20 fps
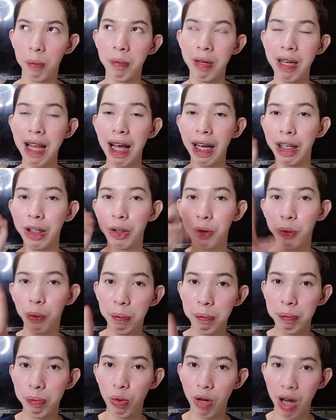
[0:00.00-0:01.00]
laki nung
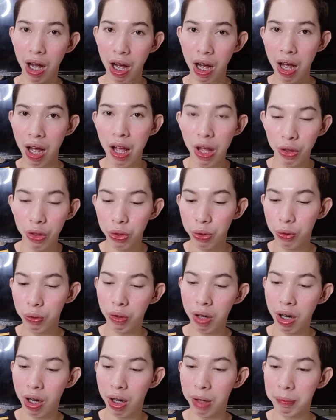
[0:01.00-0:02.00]
buga nung
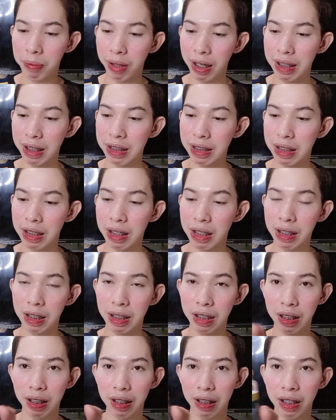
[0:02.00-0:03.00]

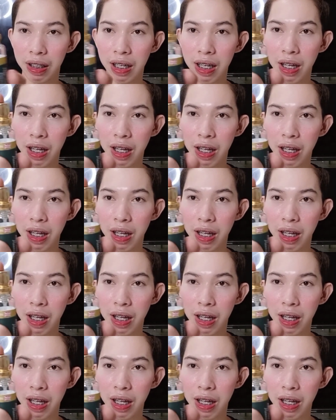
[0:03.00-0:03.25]
kanyang